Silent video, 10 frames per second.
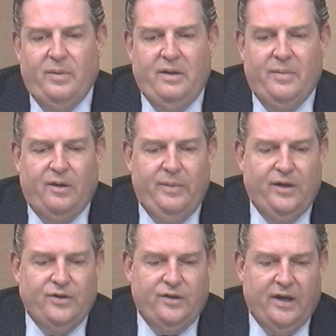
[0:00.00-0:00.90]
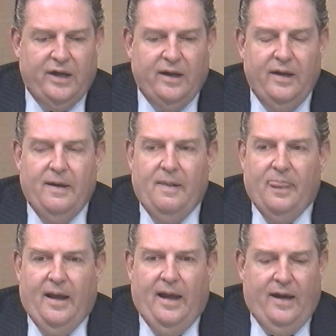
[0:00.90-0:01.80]
many millimeters thick.
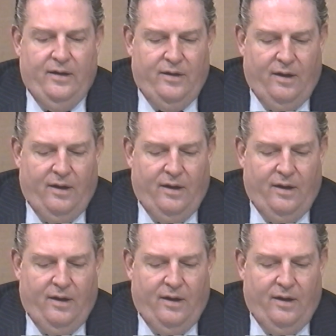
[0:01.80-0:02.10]
And